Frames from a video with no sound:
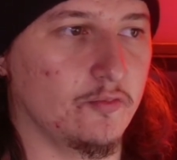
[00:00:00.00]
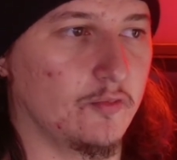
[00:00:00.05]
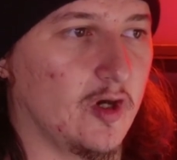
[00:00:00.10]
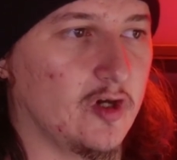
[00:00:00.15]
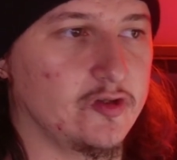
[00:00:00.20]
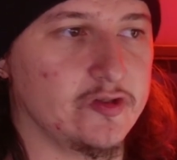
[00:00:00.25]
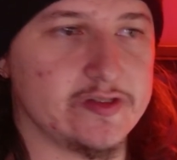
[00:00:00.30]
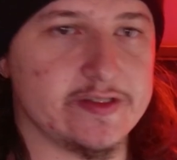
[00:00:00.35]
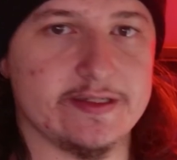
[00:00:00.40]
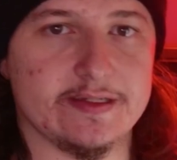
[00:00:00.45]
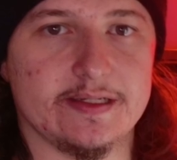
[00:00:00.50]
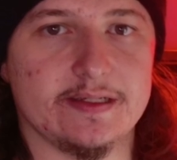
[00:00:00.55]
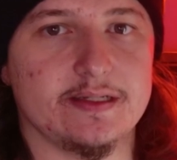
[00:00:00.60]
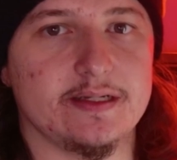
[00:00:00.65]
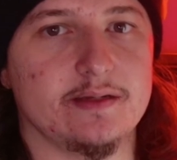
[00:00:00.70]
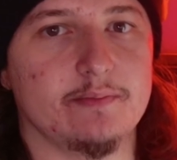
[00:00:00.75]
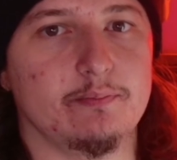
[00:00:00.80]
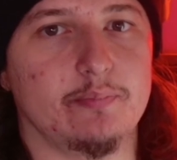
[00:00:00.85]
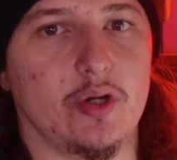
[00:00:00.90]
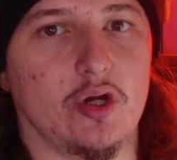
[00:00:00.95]
won't see it
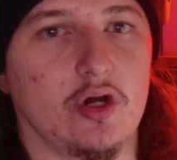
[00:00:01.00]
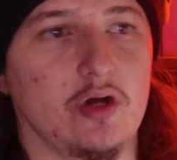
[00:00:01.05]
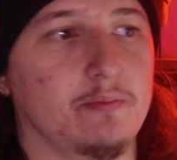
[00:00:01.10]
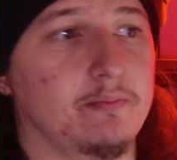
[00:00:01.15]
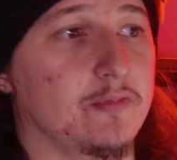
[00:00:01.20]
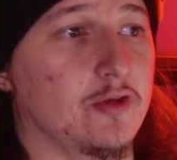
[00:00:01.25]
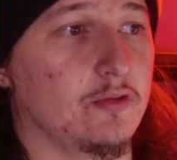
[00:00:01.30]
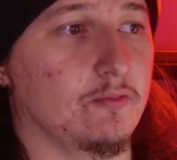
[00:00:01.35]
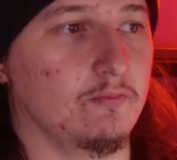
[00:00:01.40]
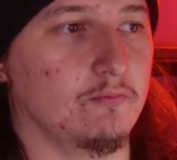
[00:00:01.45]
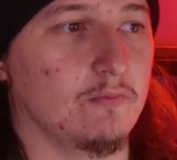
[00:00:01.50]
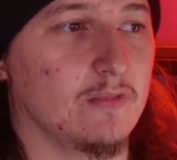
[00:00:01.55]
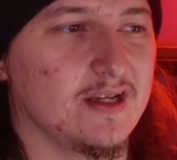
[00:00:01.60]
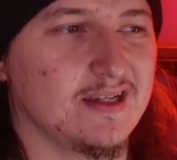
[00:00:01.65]
in pop. You